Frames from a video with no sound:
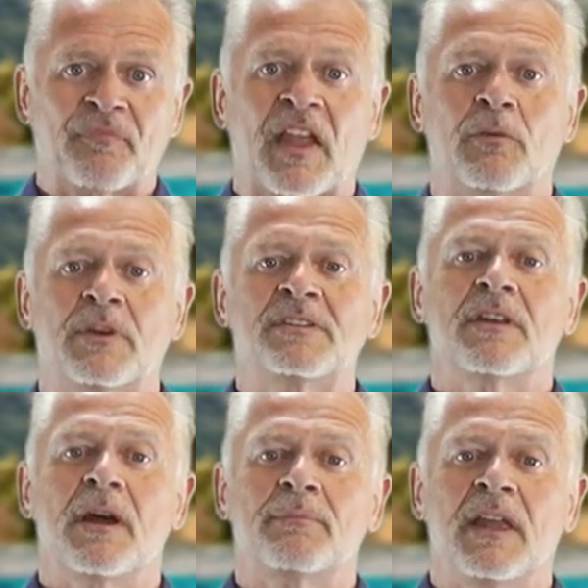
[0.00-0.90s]
A
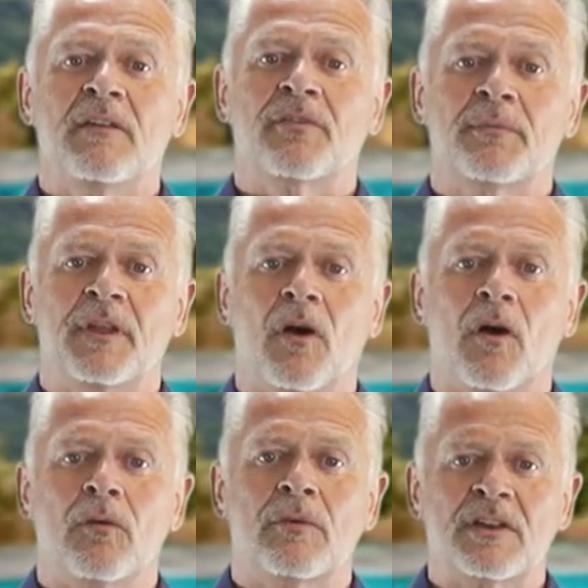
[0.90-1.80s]
recent update from the
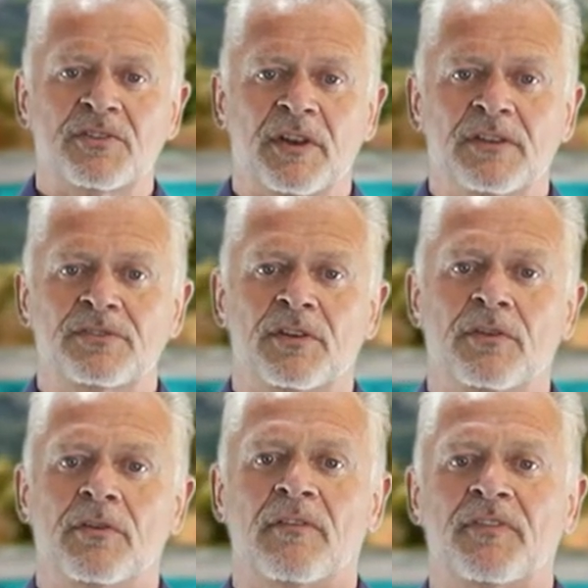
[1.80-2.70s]
All-Russian
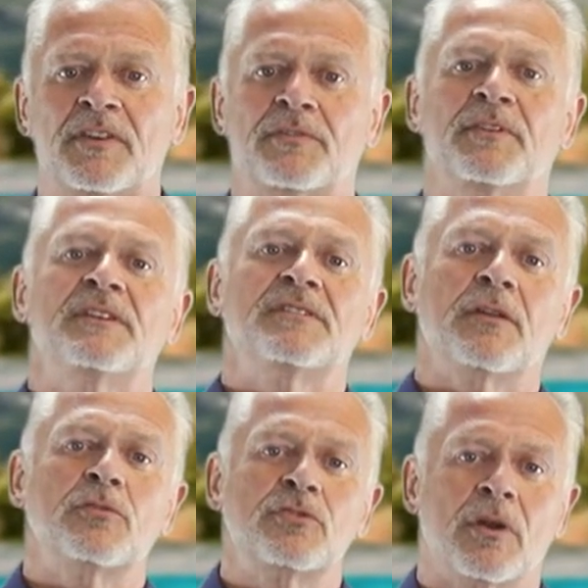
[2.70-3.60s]
Institute of Fisheries and
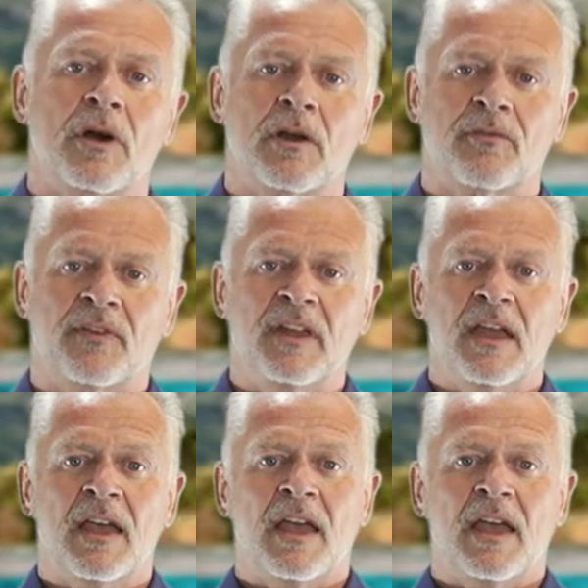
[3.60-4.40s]
Oceanography,